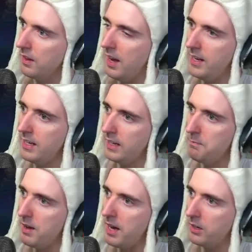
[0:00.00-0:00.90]
I need to
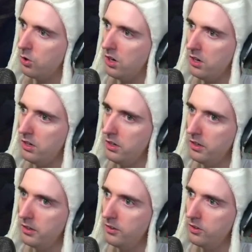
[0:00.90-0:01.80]
get my
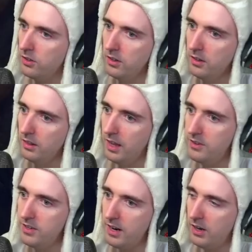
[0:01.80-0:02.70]
Krugs.
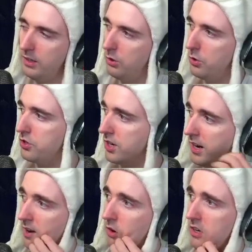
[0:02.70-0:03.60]
Legendary
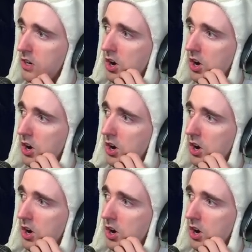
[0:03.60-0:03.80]
Lucian. I want you to